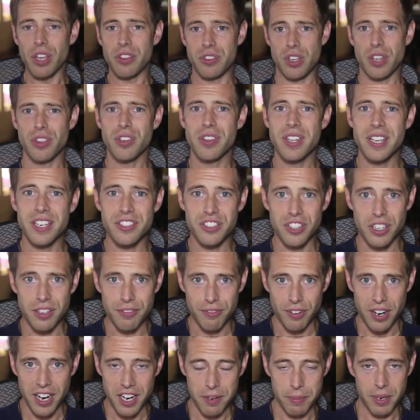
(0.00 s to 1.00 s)
The other thing is our
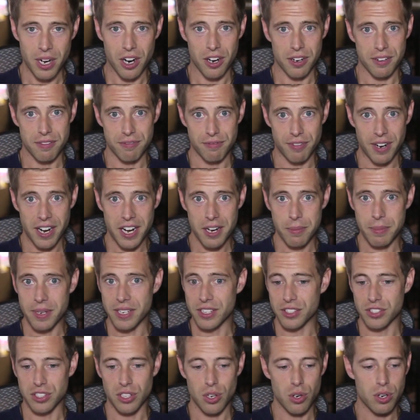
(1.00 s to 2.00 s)
environment. Our
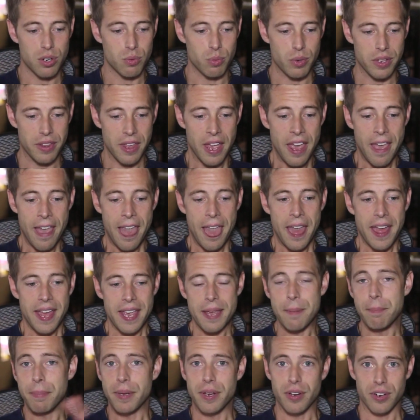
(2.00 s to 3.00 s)
environment is loaded with
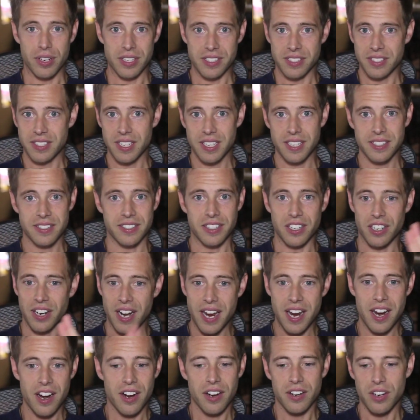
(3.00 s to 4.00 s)
impurities, things in our
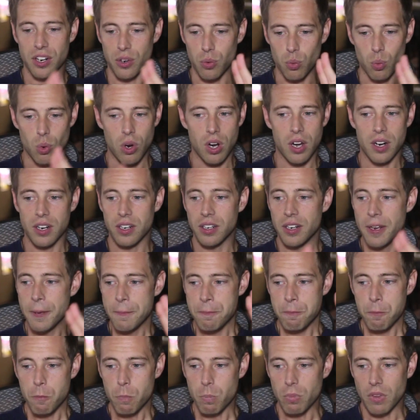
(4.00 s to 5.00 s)
air and our water.
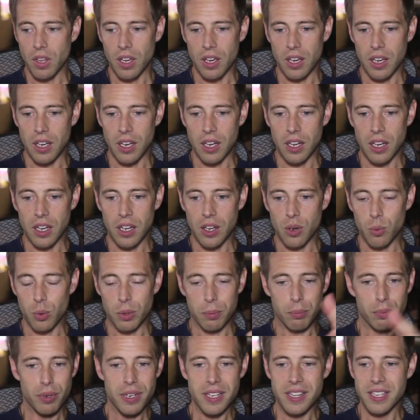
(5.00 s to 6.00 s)

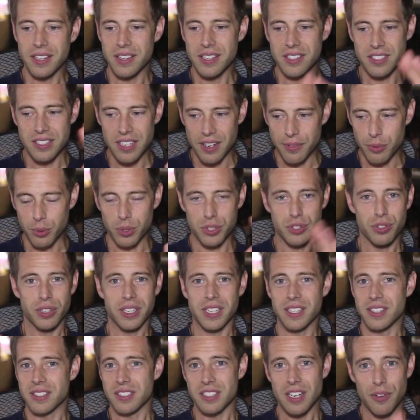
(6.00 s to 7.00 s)
We're breathing these stuff, we're
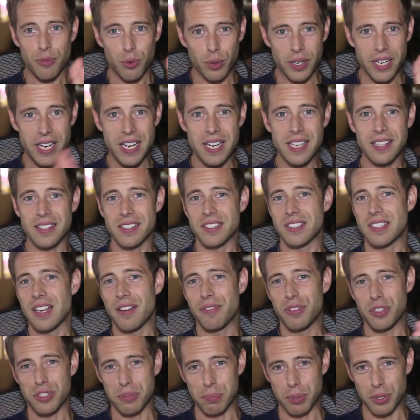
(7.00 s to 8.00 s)
drinking this stuff, we're eating this
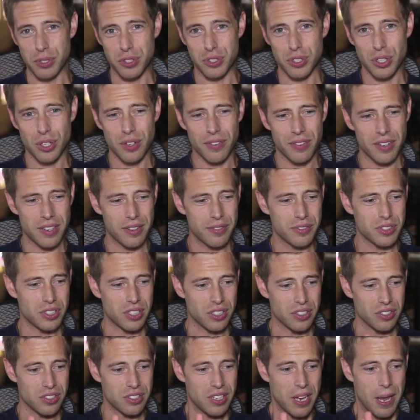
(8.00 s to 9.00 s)
stuff. There's preservatives,
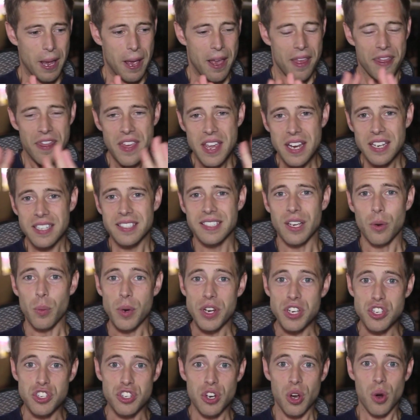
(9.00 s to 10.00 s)
there's things that
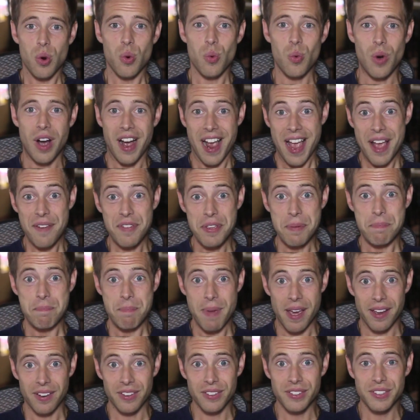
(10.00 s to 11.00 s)
we don't want, heavy
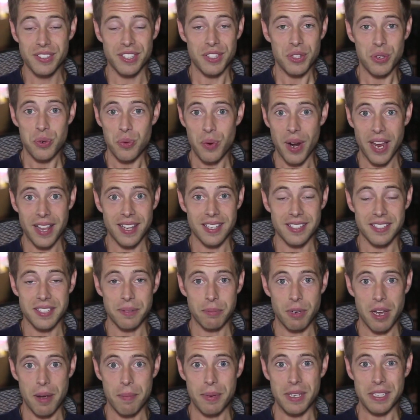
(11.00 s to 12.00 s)
metals in the way that
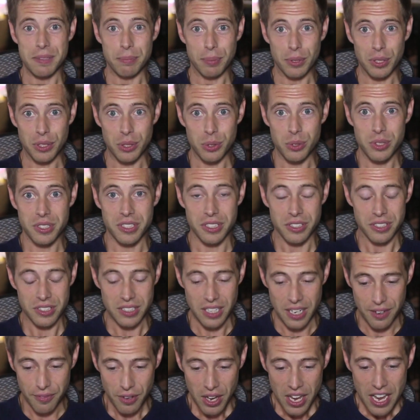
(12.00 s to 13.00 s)
some companies produce their
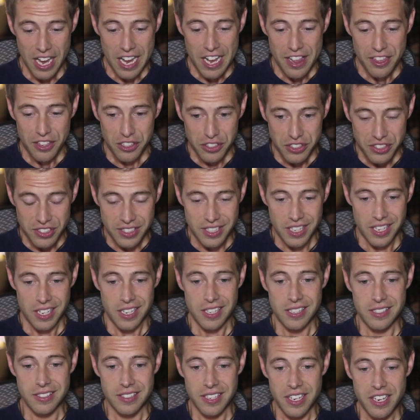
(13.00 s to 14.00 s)
stuff. There's
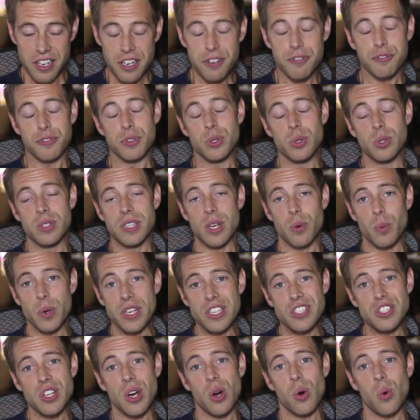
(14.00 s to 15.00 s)
things in our food that
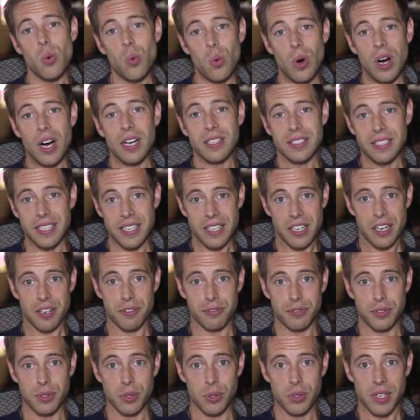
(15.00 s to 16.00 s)
we don't want in our
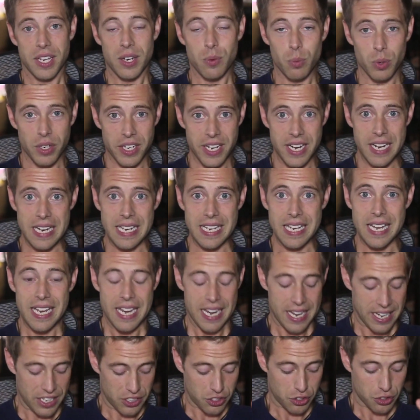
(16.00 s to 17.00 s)
food, and we're eating
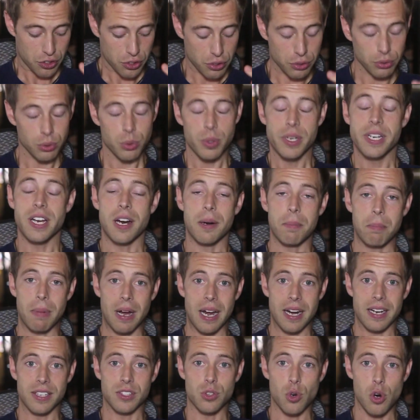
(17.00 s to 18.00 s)
it and it's screwing our
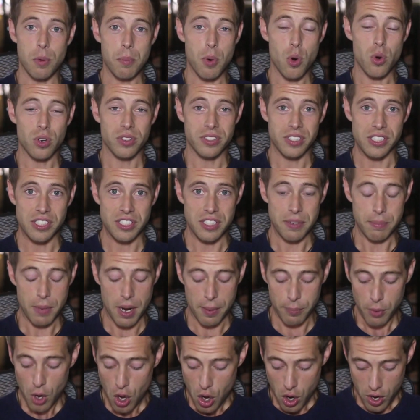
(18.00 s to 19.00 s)
body's hormonal system
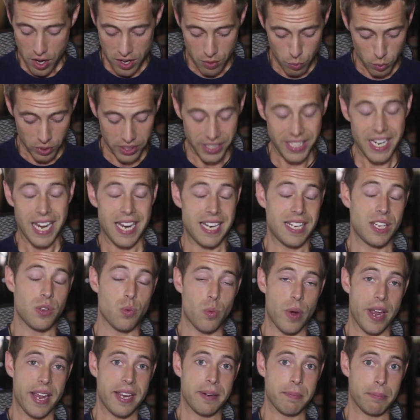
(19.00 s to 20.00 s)
up and we're
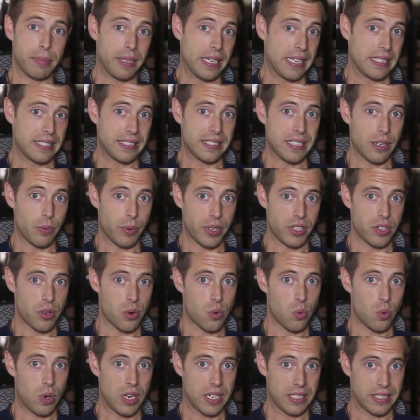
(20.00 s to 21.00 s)
gaining weight in places that we
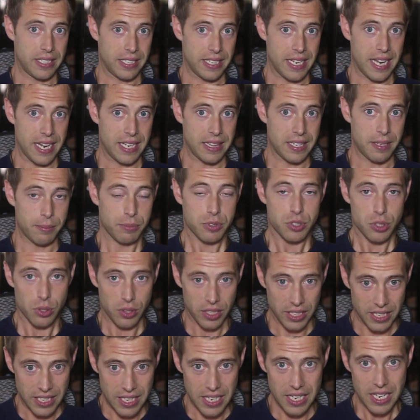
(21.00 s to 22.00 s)
don't want to gain them. So
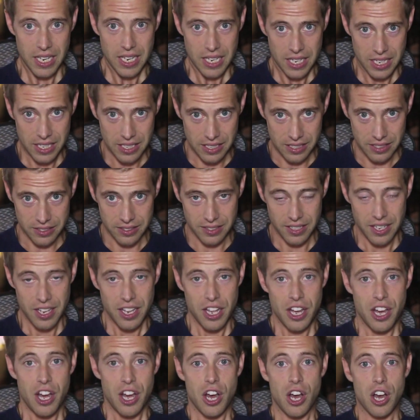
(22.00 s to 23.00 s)
the key is
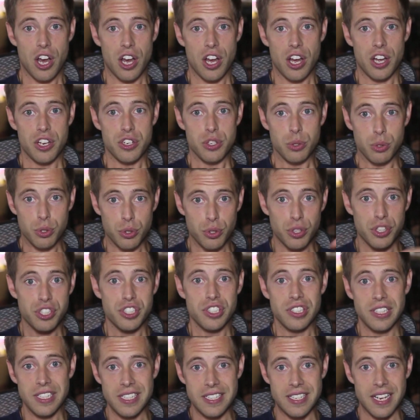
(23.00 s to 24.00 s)

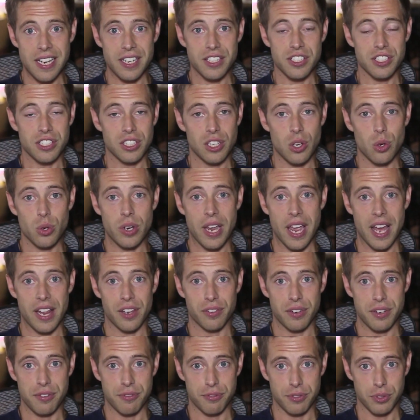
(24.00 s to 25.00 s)
nutritionally dense, low
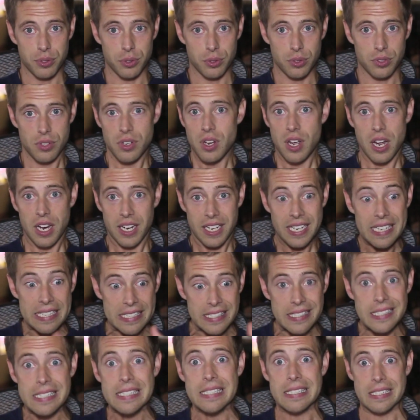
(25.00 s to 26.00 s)
calorie food,
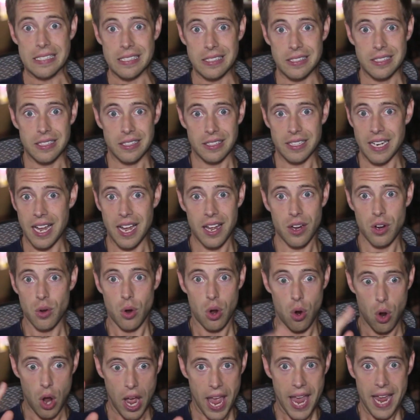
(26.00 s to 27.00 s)
consistent,
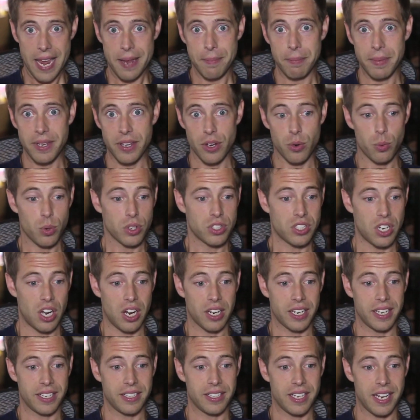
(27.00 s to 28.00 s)
not a meal. We're
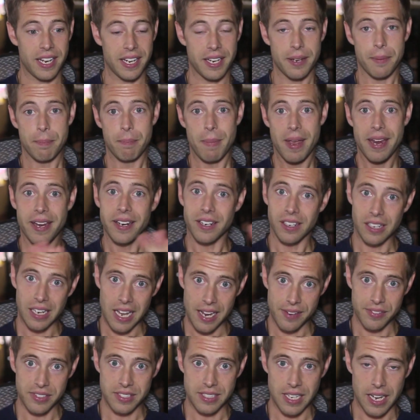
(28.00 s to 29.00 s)
talking like make it a
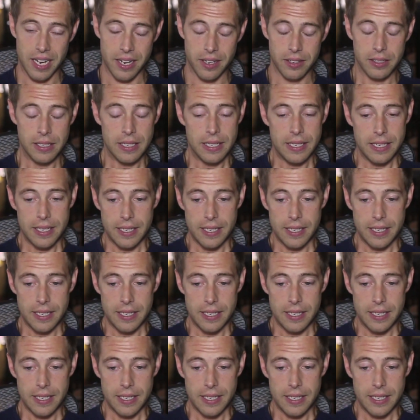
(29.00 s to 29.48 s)
lifestyle.